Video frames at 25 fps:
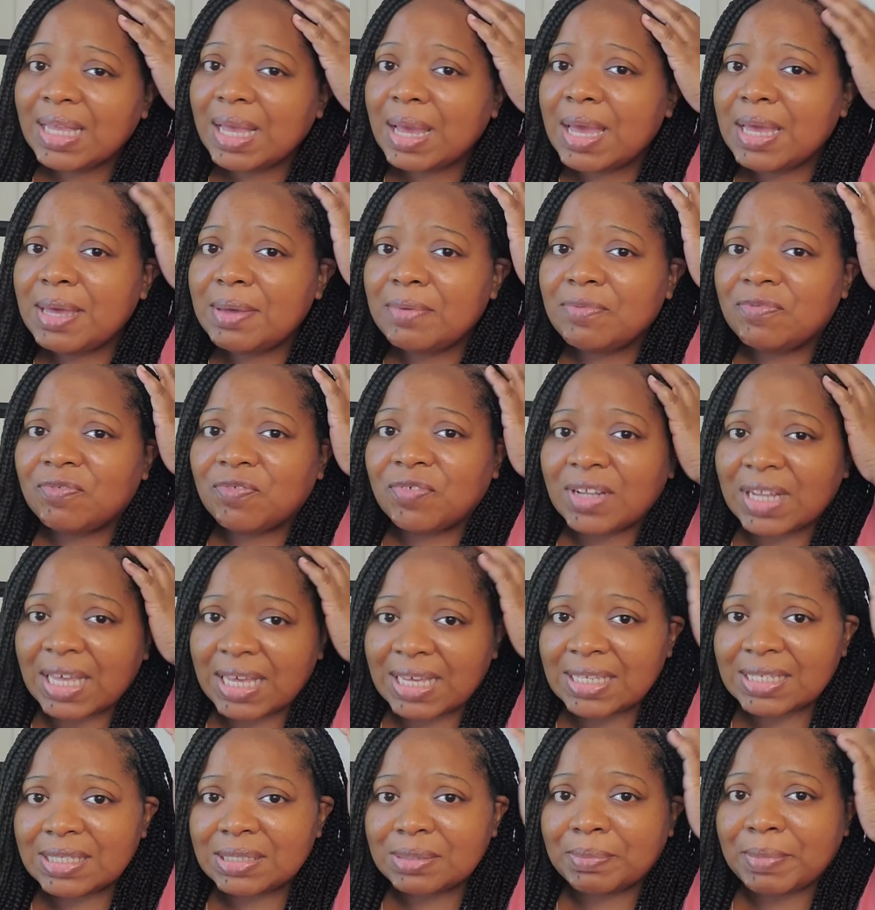it
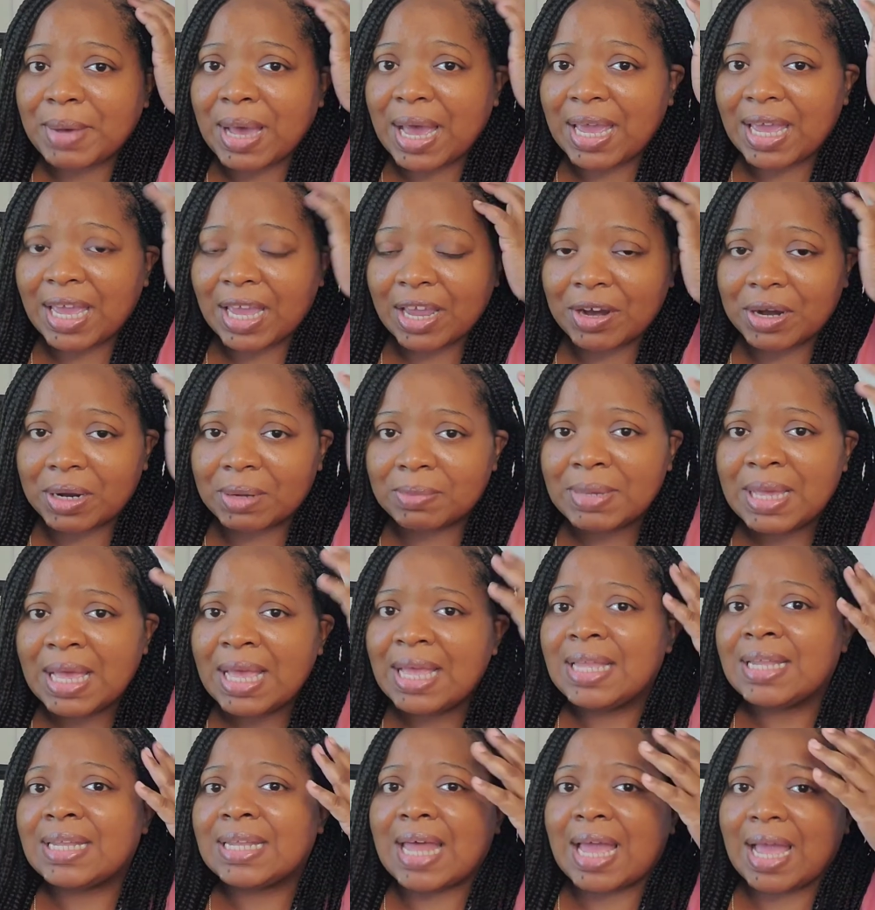flakes my hair up.
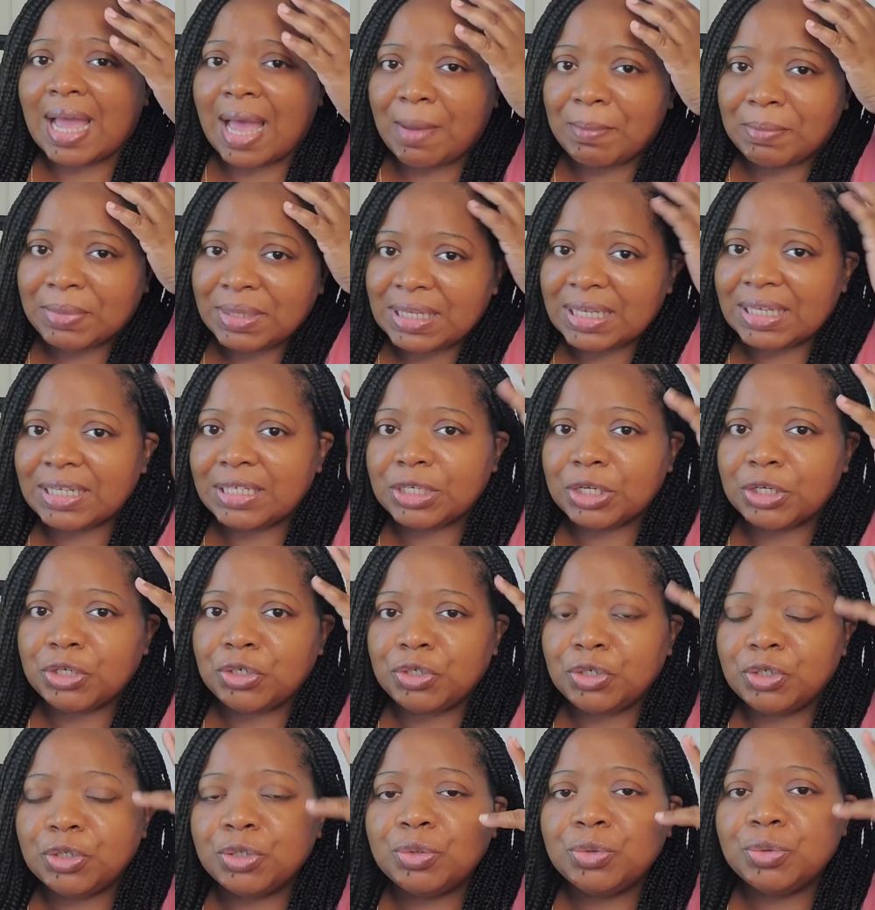Like I'm getting a
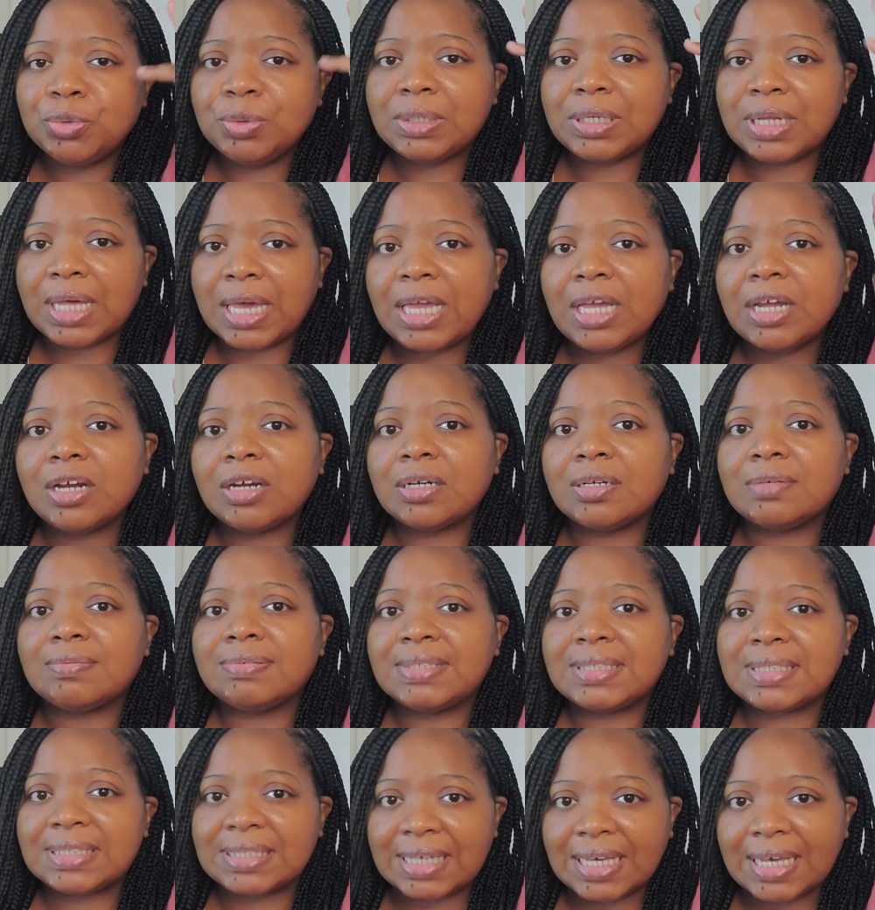new layer of
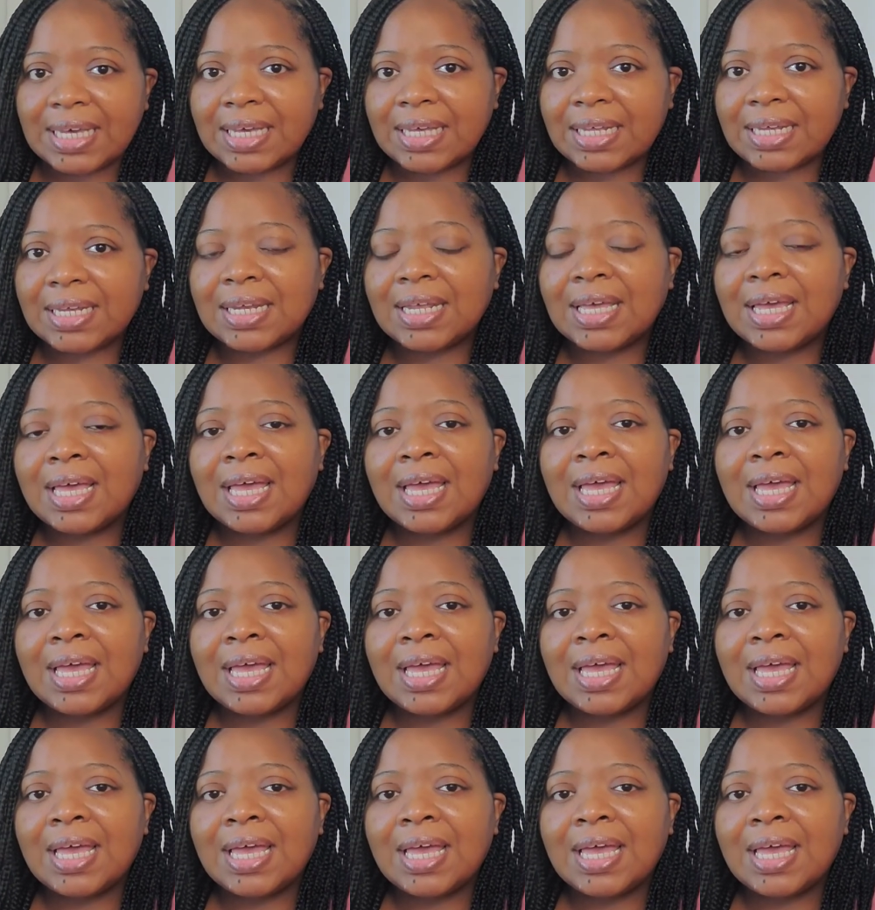skin